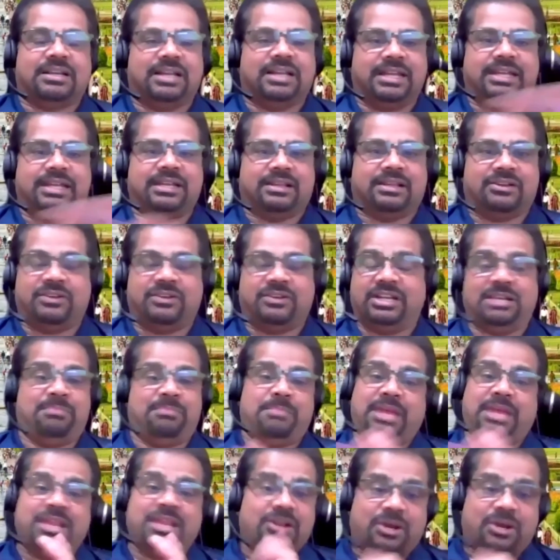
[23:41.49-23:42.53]
right? Or it
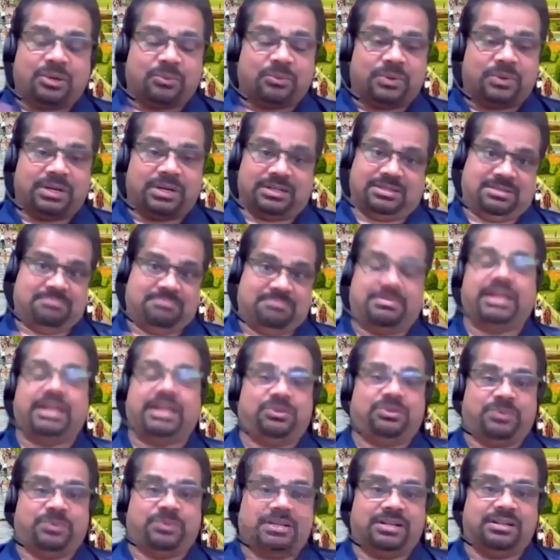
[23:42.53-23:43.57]
may not work. It
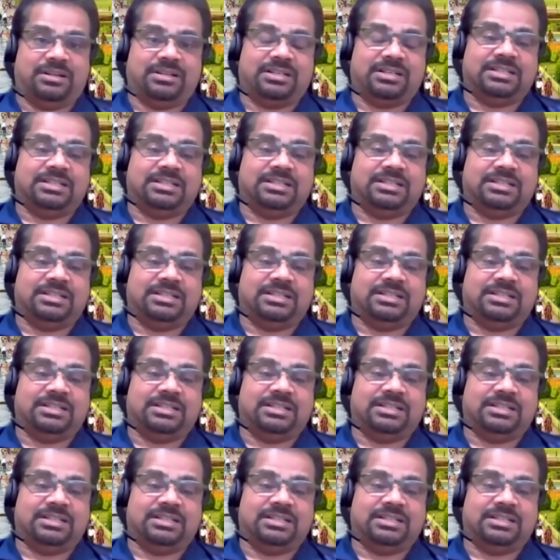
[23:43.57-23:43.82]
might work,